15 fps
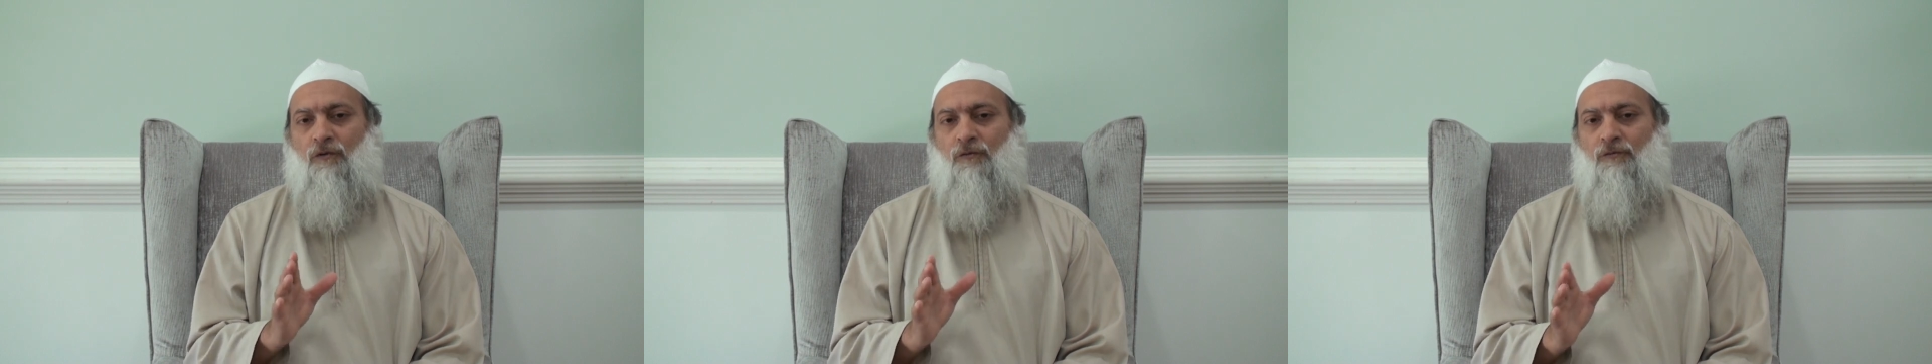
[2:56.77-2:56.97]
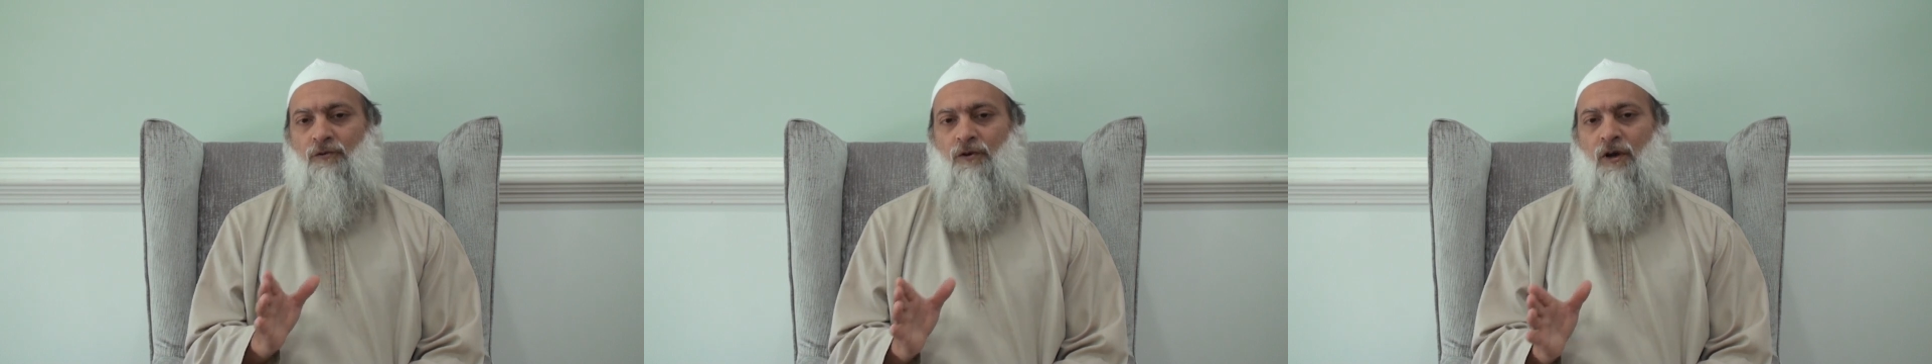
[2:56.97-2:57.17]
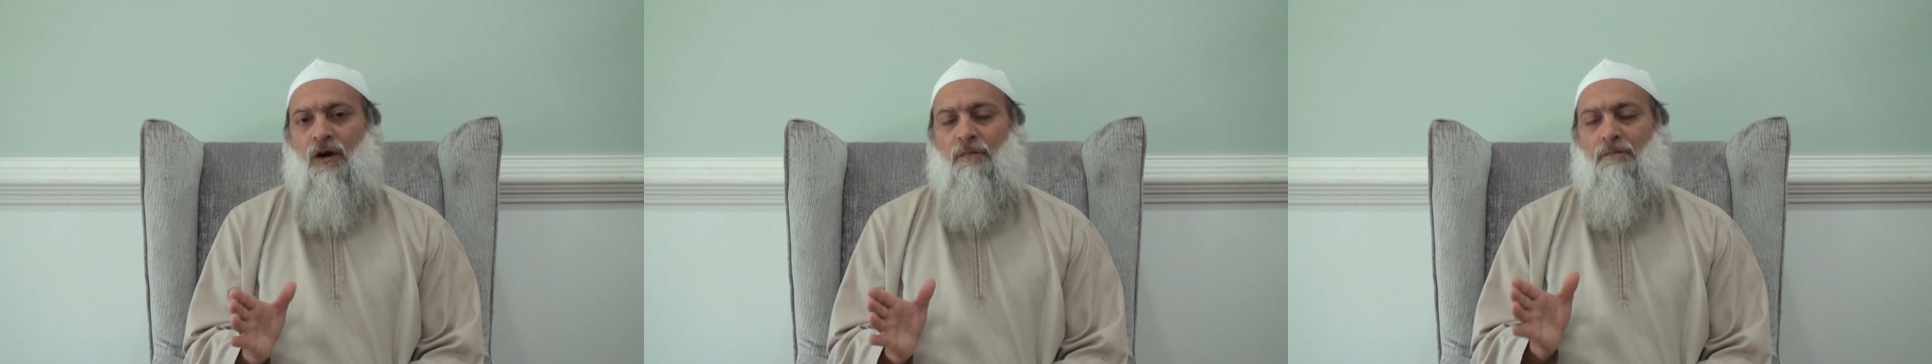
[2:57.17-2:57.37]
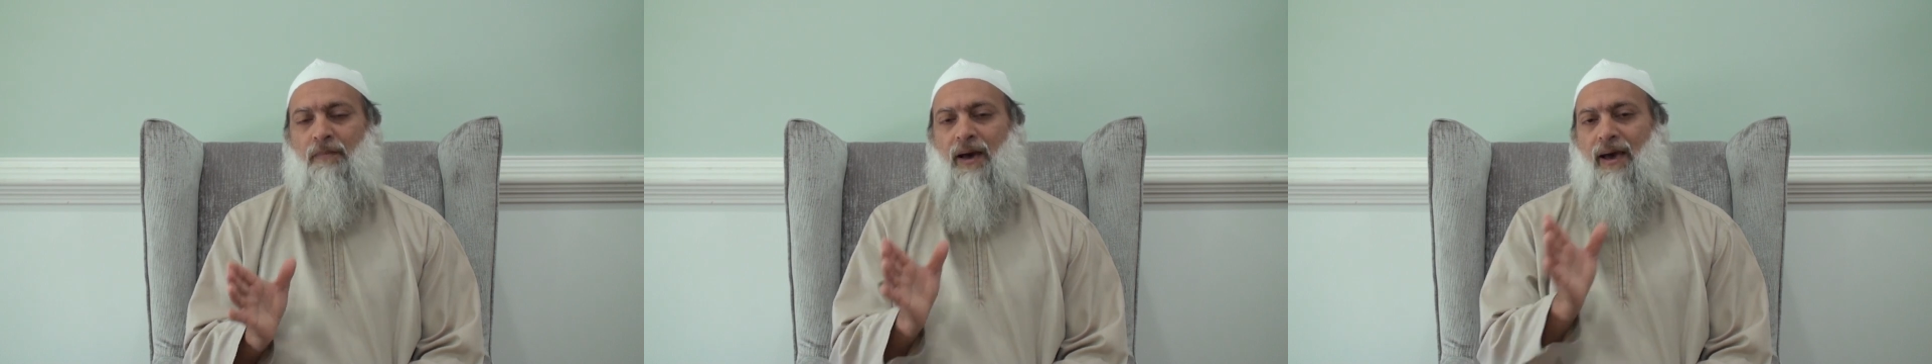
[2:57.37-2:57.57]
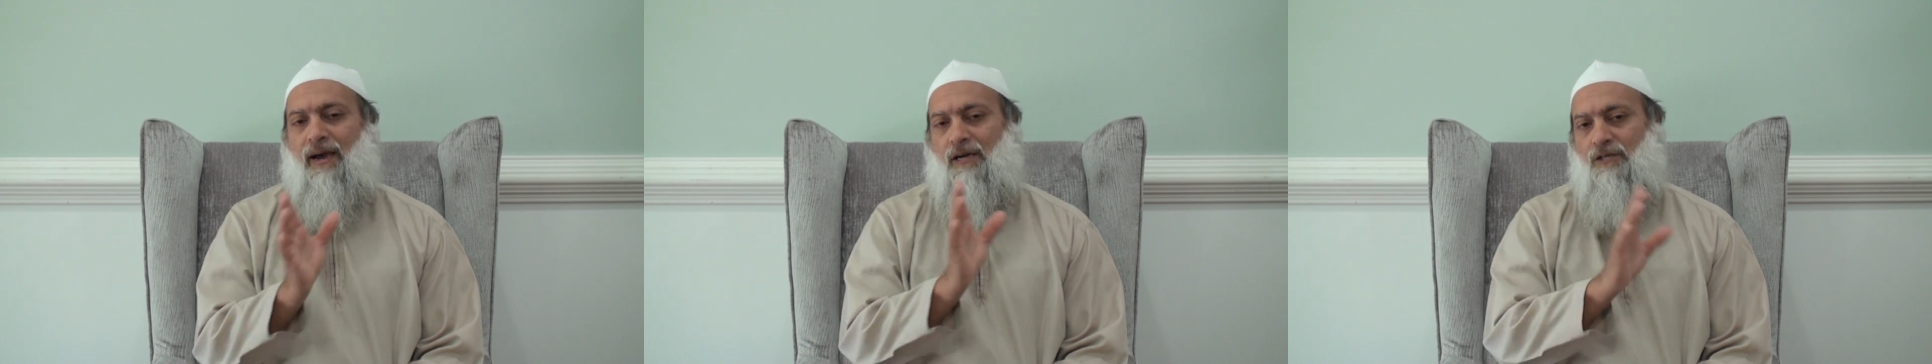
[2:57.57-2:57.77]
when we come
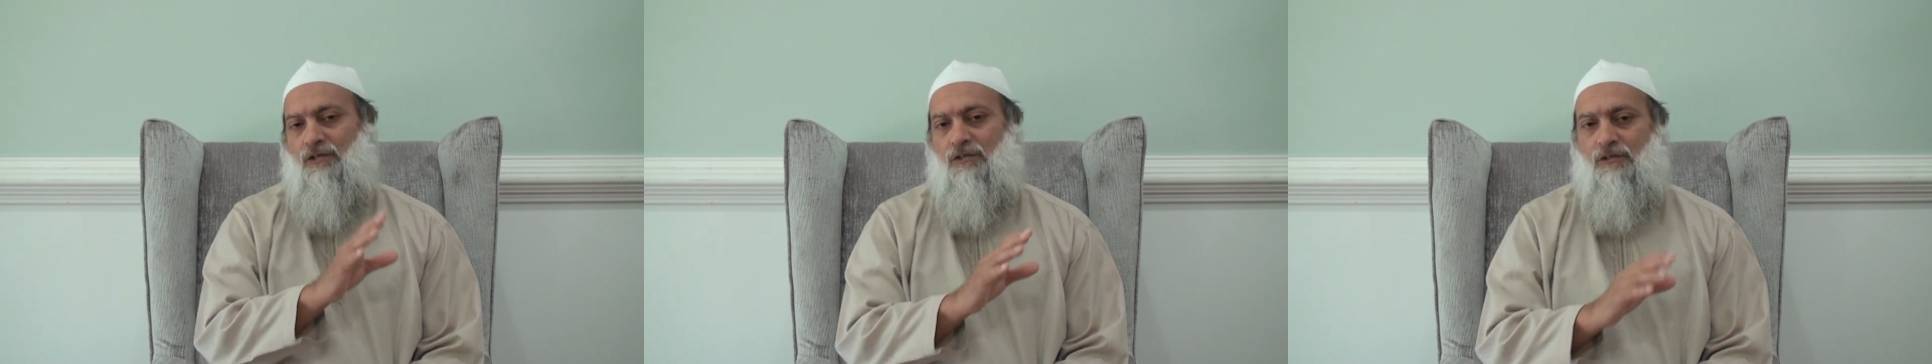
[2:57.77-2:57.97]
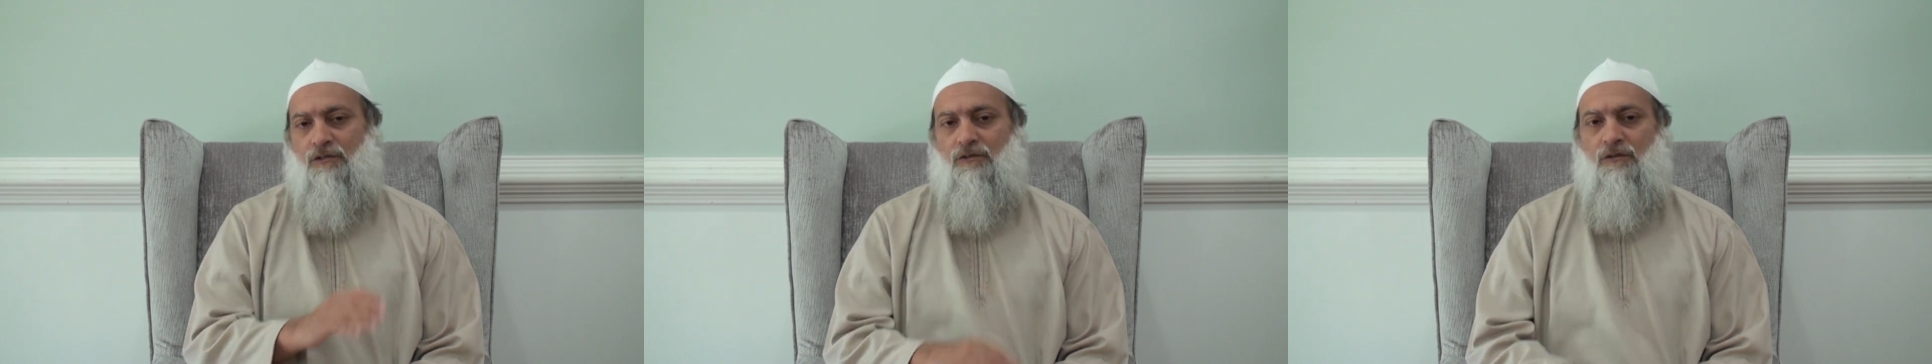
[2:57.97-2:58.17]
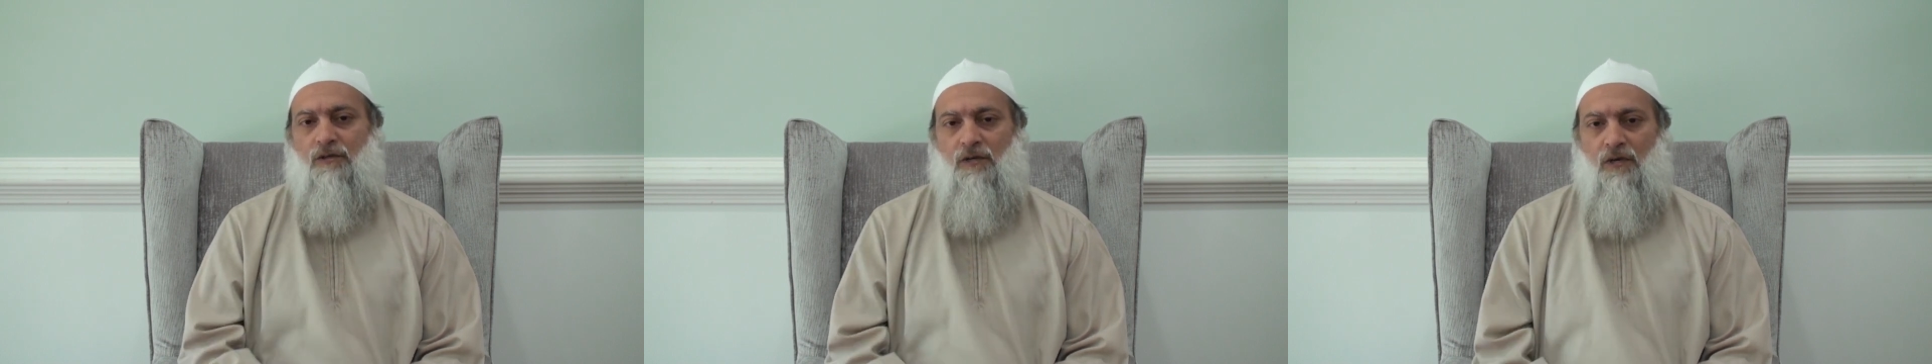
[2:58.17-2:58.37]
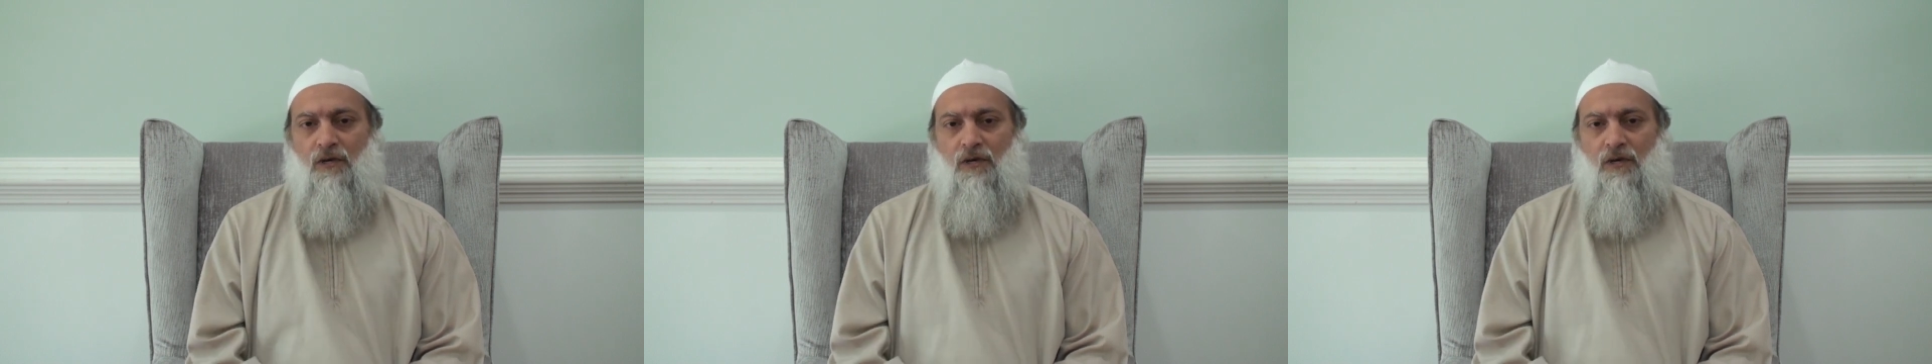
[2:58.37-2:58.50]
back to